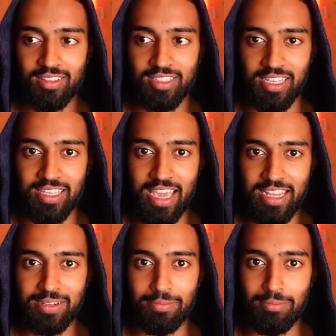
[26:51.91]
to
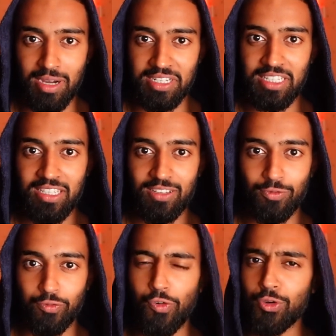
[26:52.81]
get money
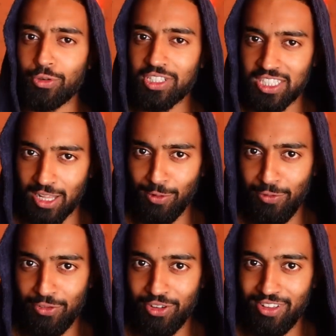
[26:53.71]
for
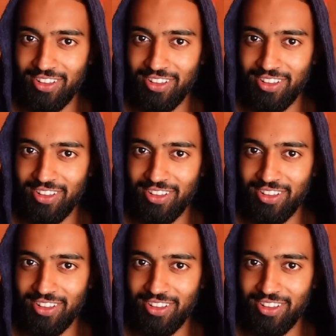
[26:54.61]
yourself.